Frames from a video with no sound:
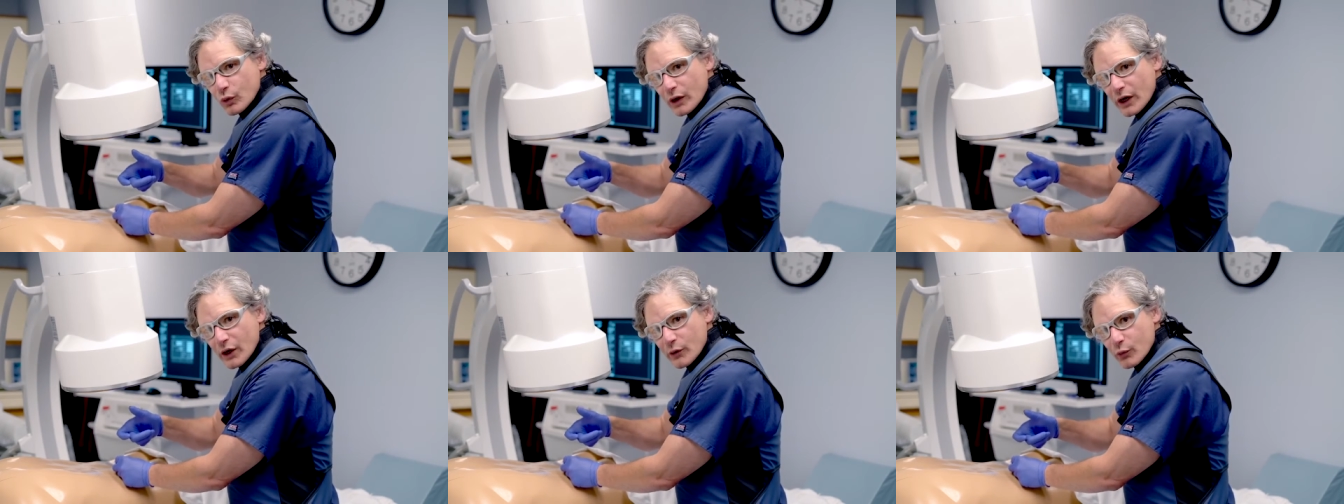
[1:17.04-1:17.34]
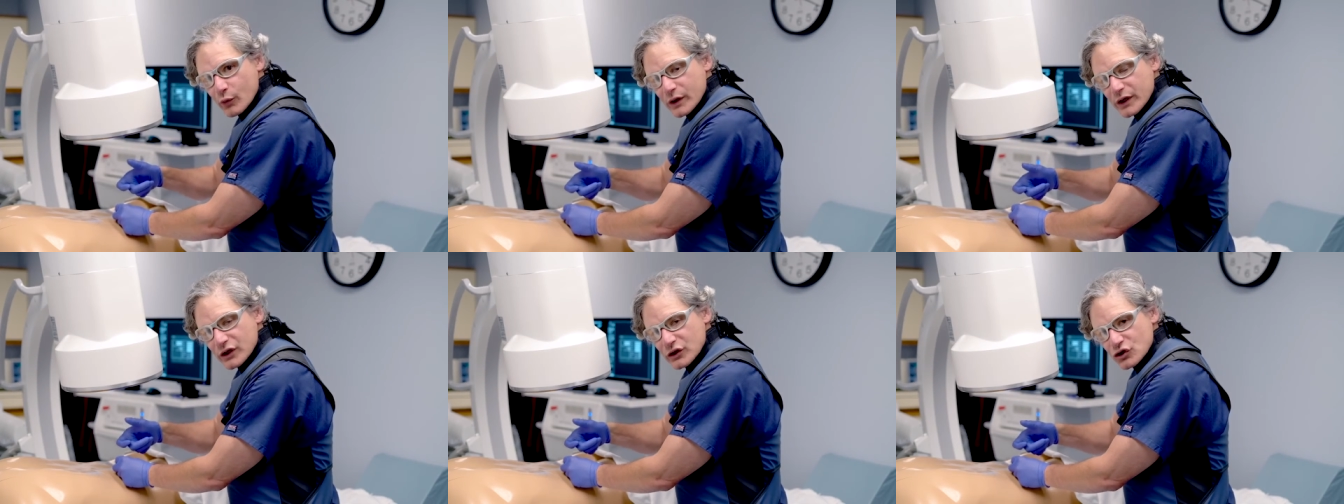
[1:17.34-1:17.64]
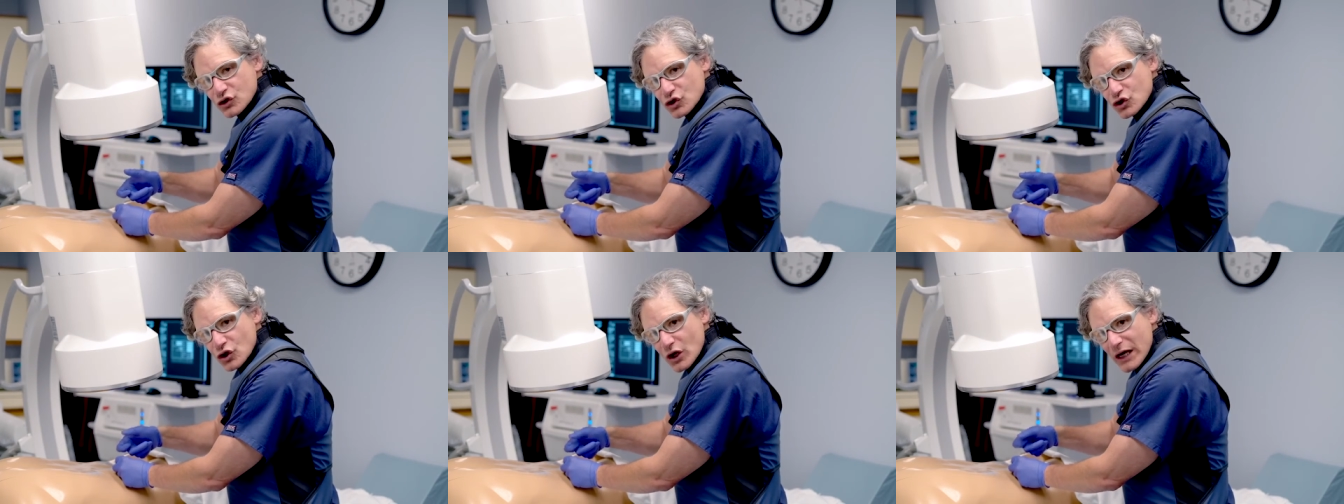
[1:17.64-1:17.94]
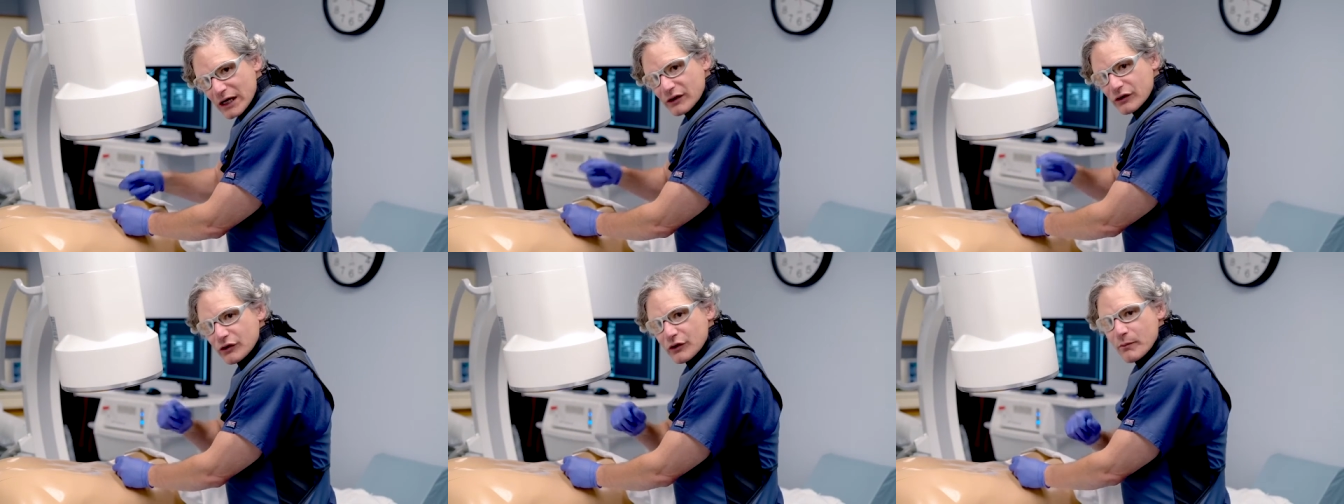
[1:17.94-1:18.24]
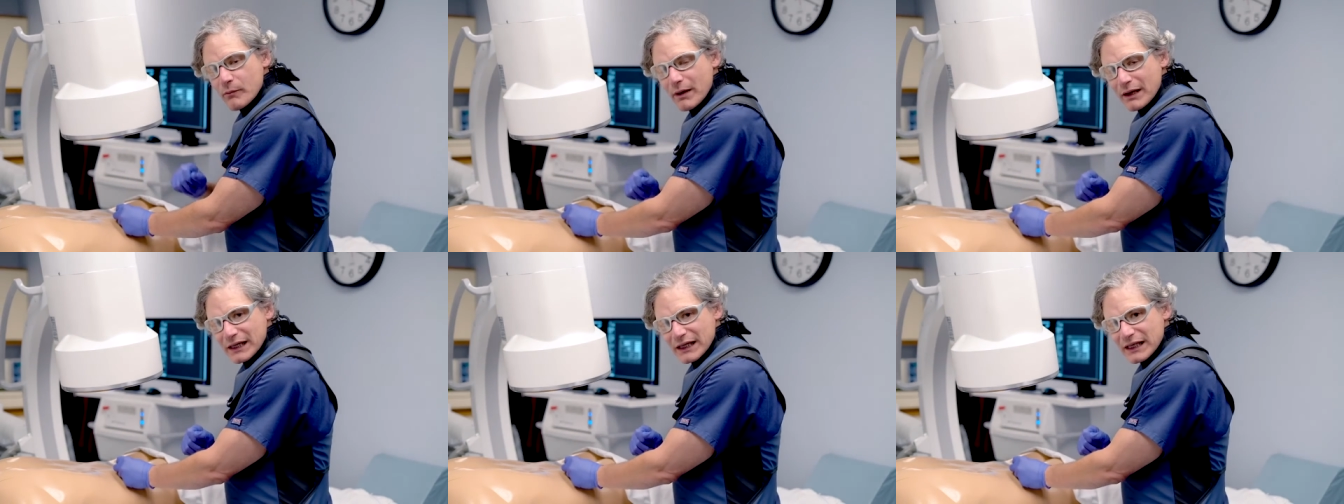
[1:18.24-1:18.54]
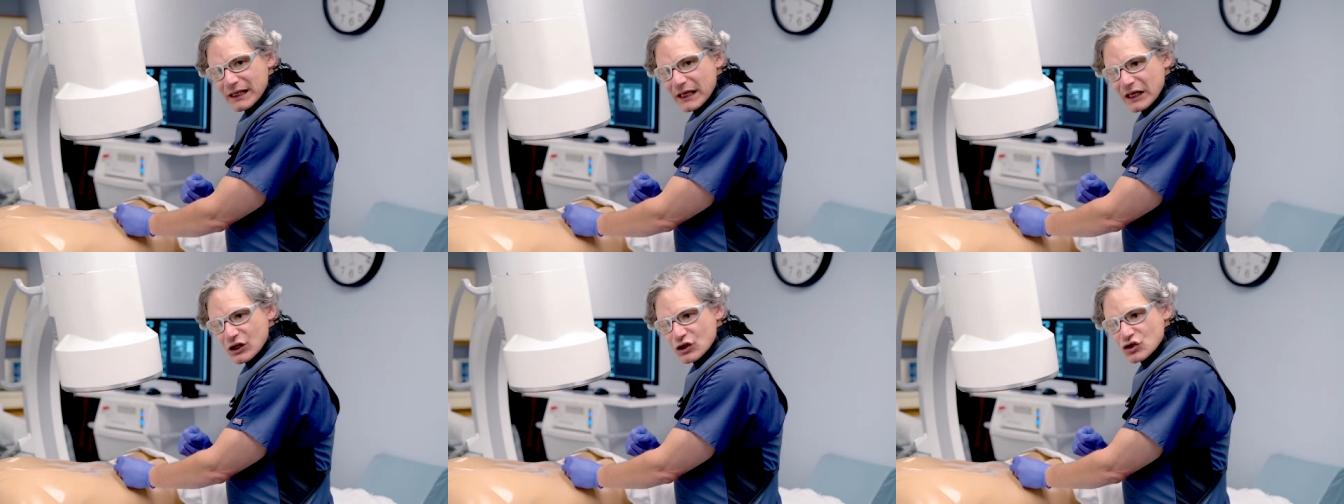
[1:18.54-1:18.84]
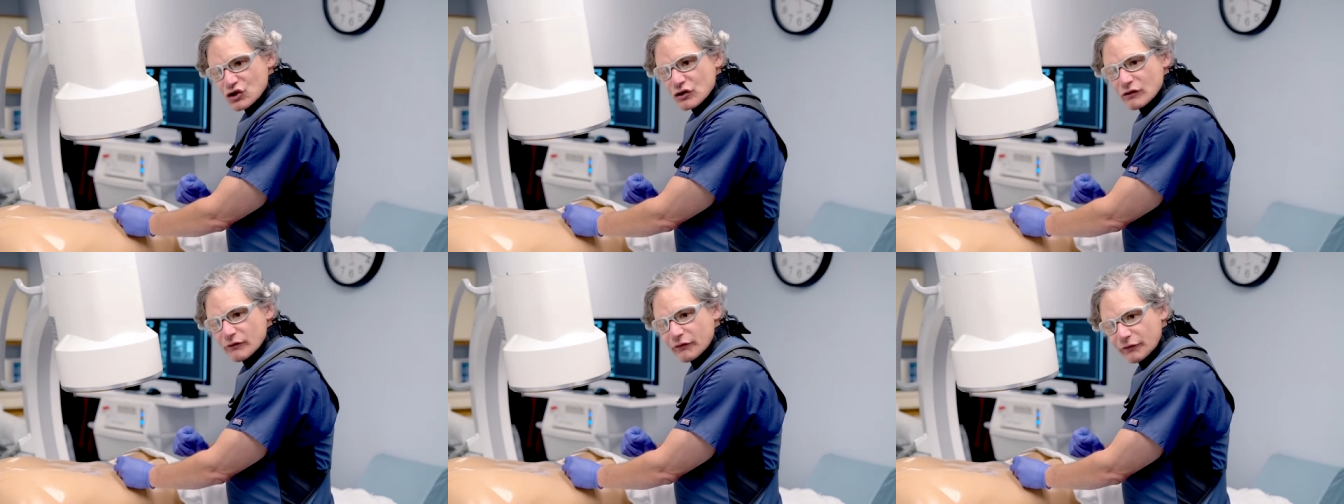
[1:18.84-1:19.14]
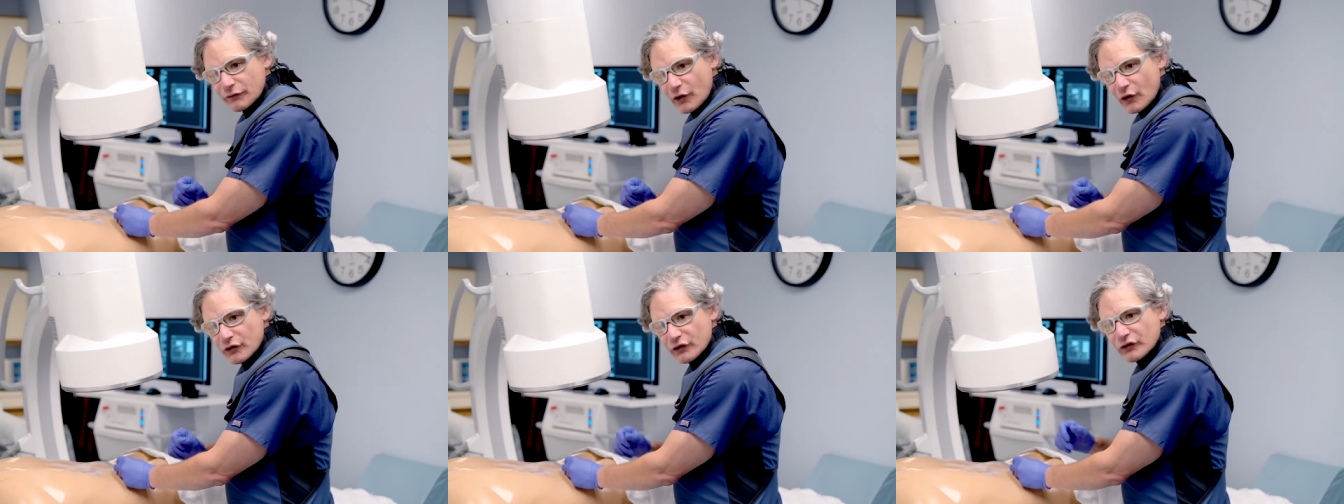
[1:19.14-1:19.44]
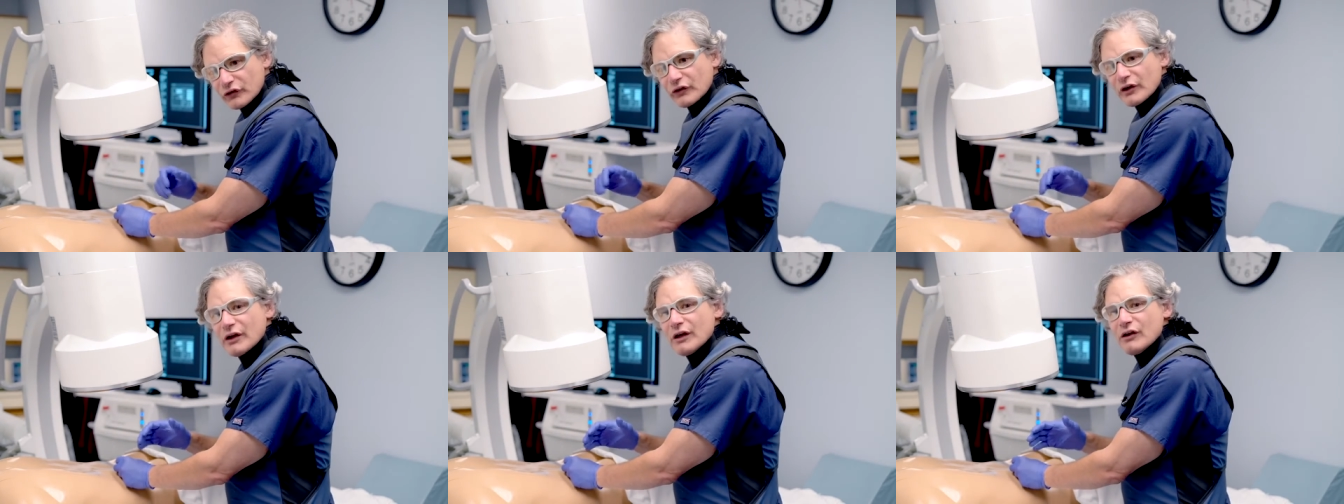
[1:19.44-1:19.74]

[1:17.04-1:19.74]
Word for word: where I would inject the medication first,